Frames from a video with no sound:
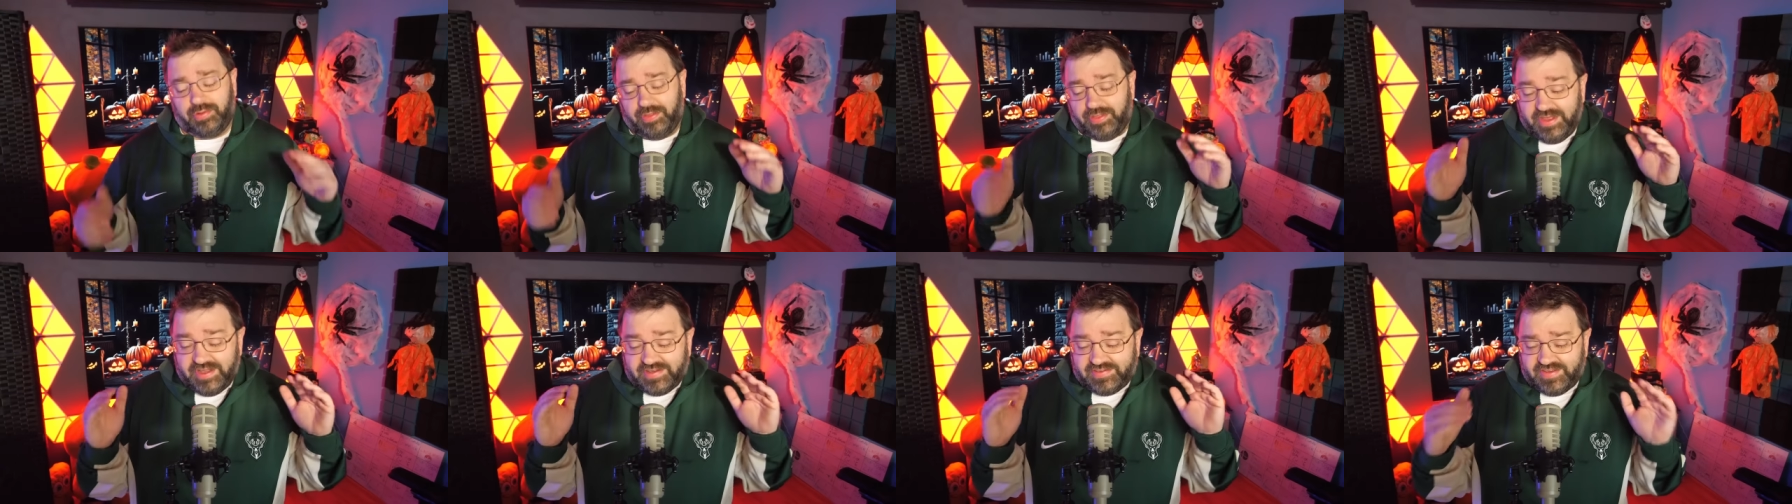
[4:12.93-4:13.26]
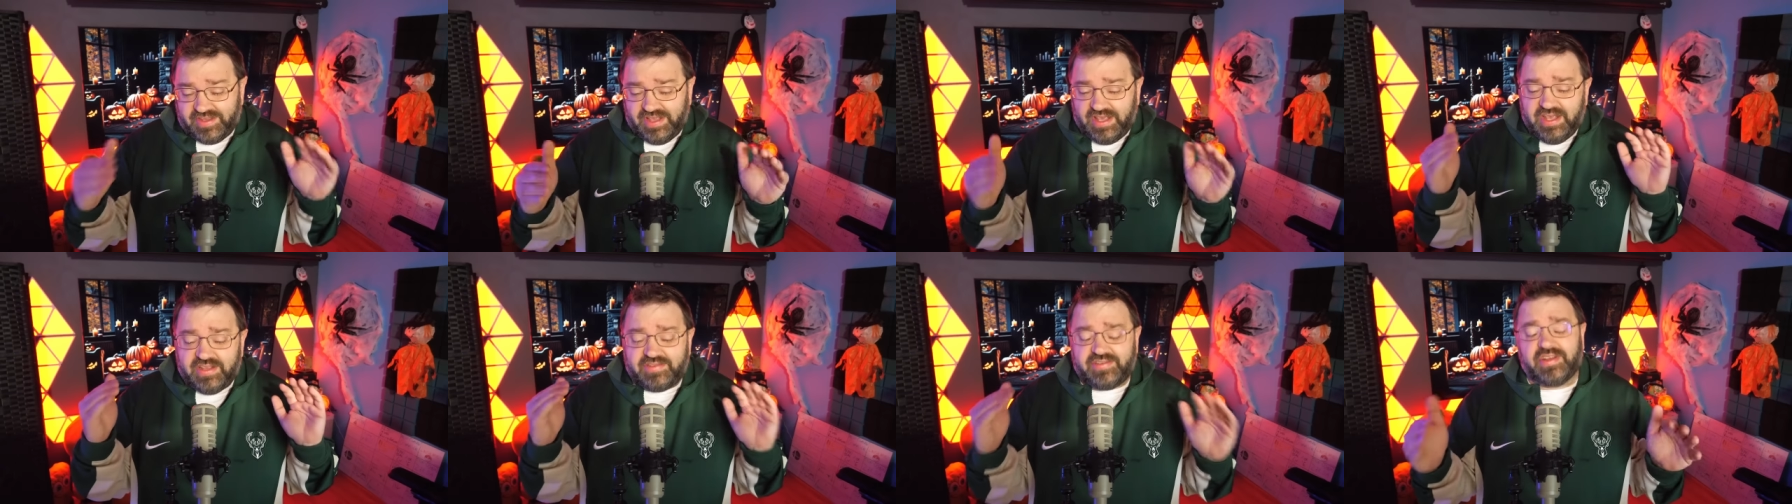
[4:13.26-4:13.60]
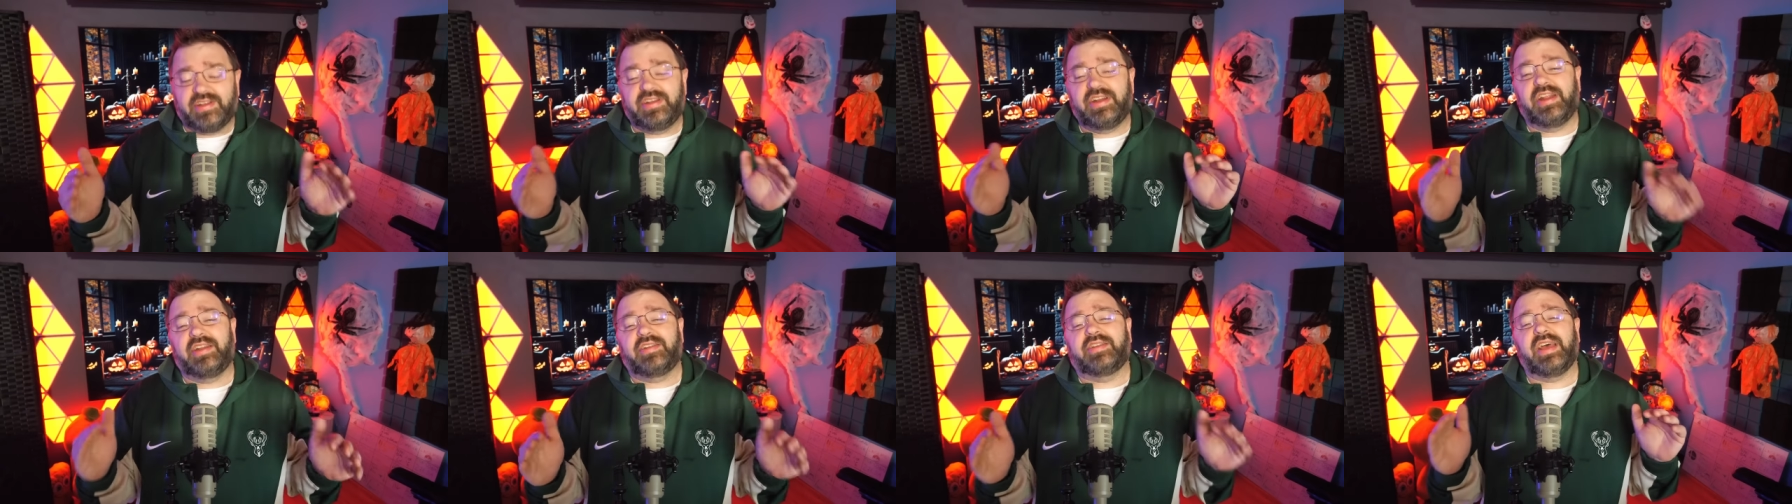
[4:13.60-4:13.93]
This is a
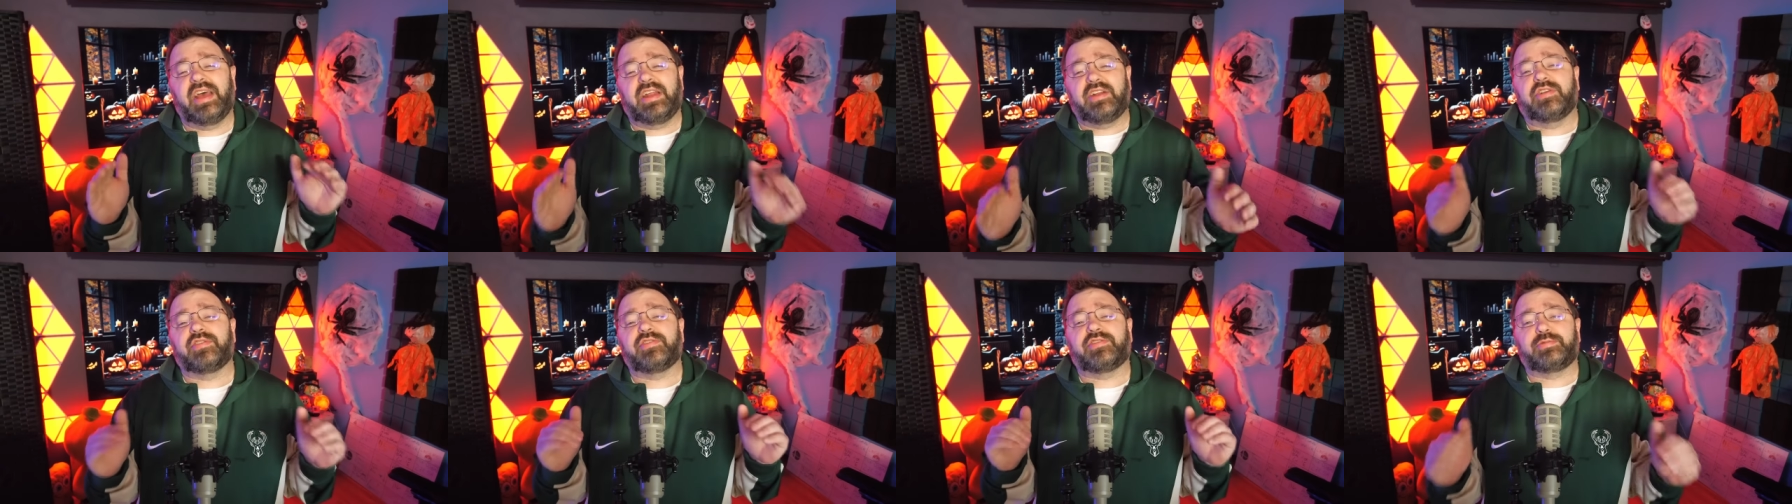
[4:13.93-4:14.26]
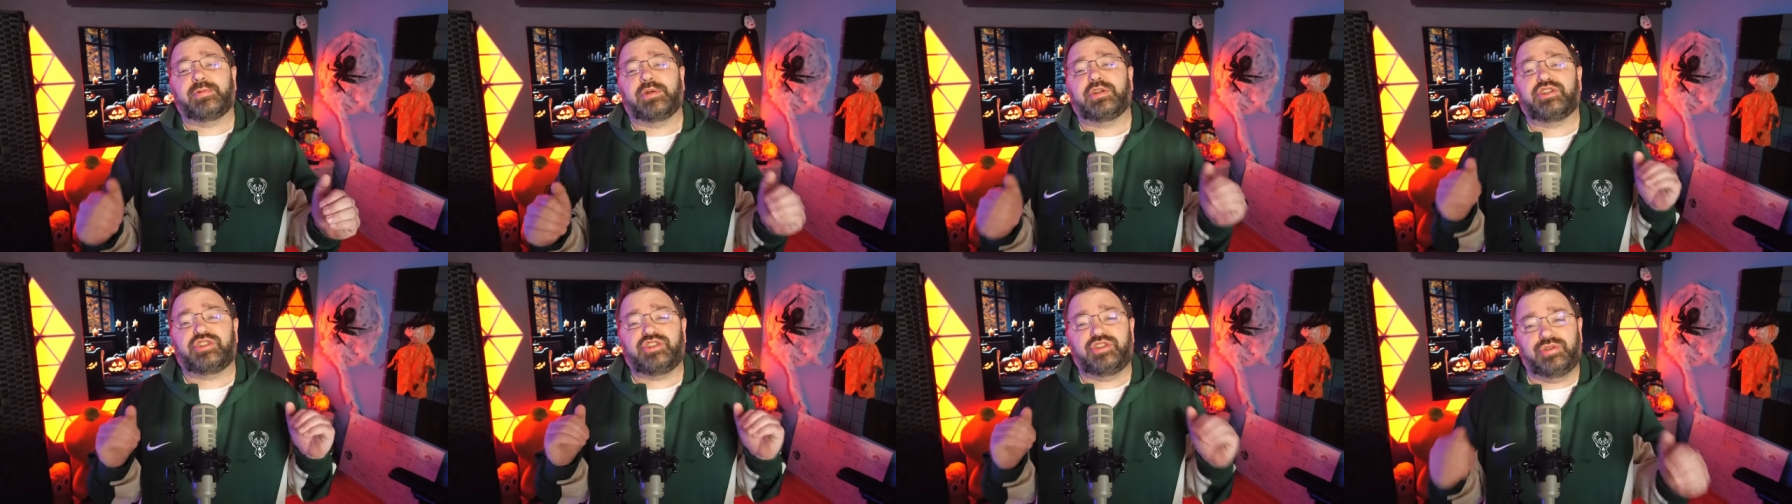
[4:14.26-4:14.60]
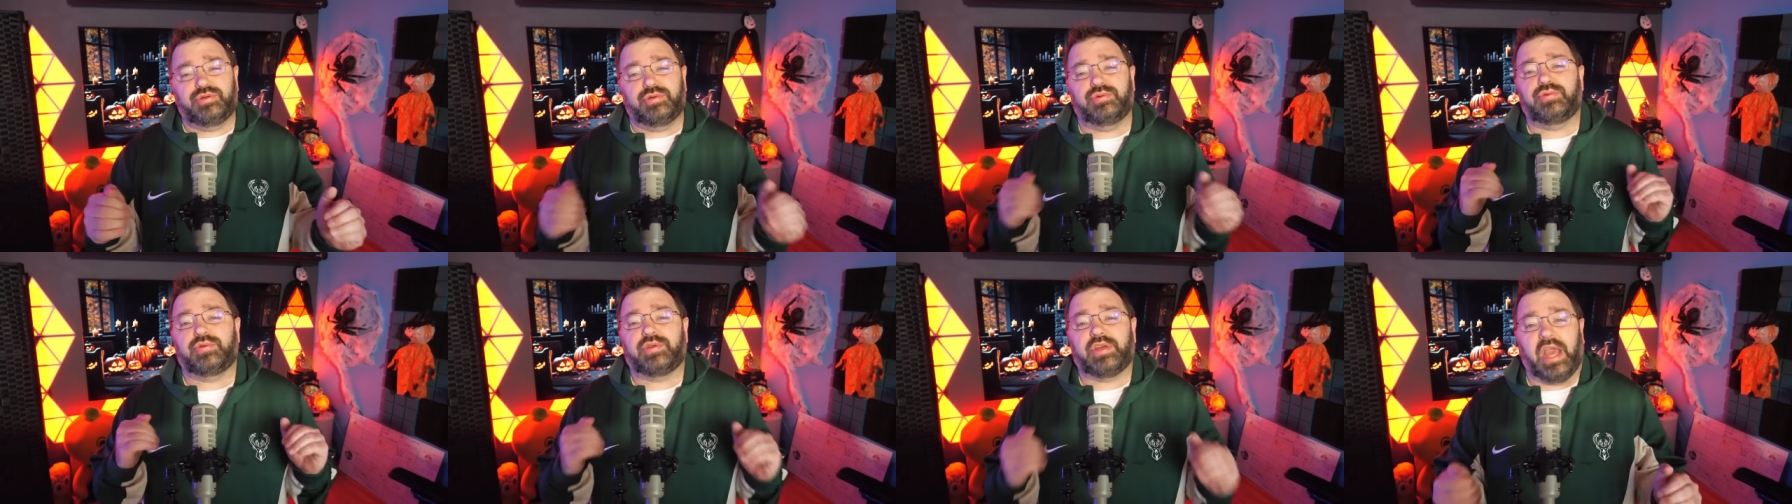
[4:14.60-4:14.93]
Nintendo Switch
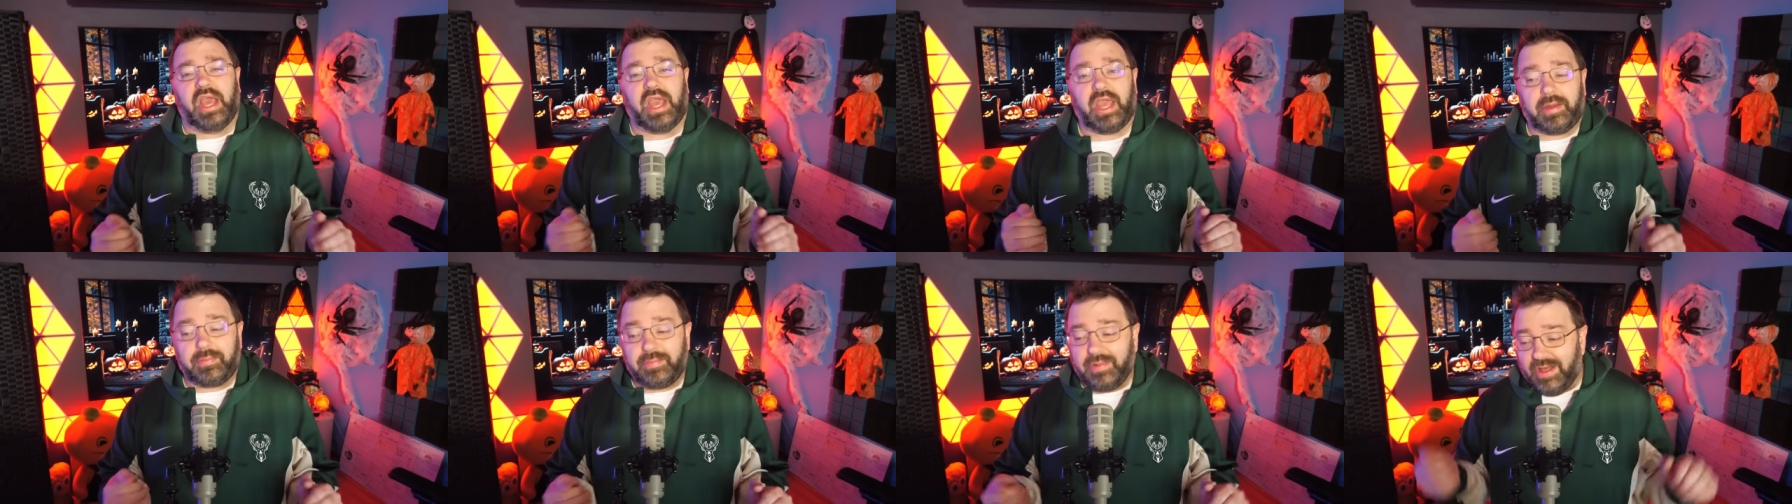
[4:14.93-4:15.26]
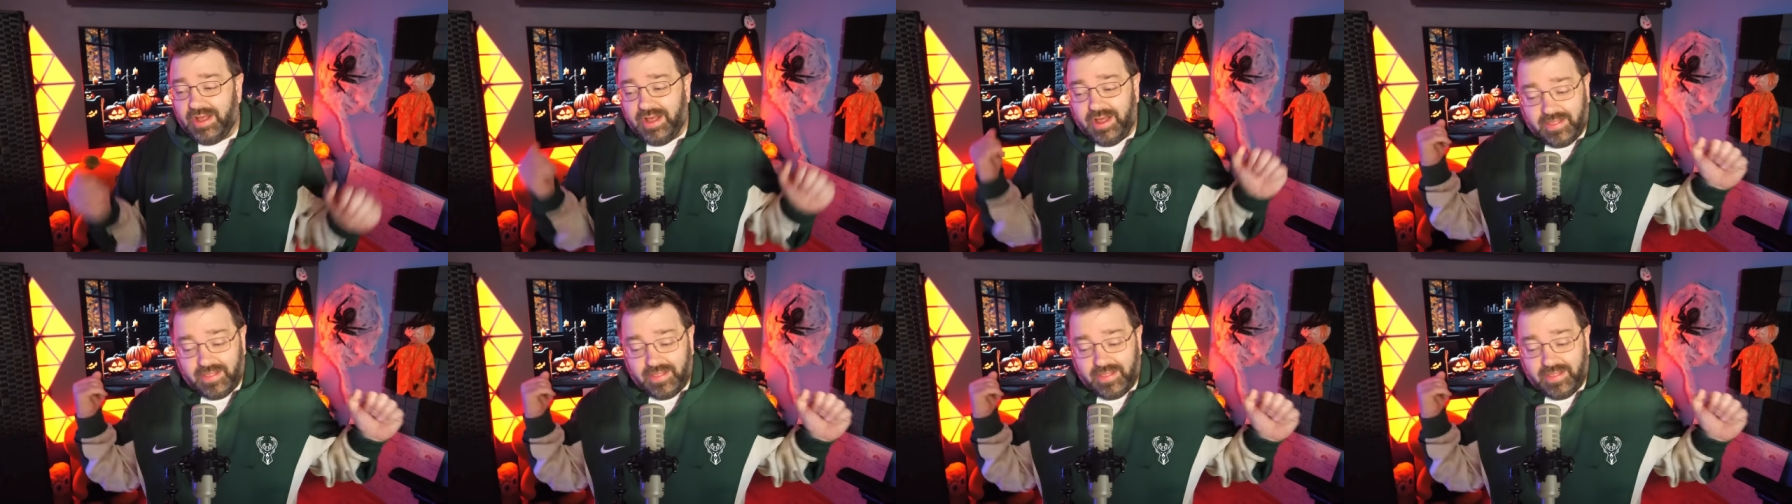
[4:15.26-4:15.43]
2 game.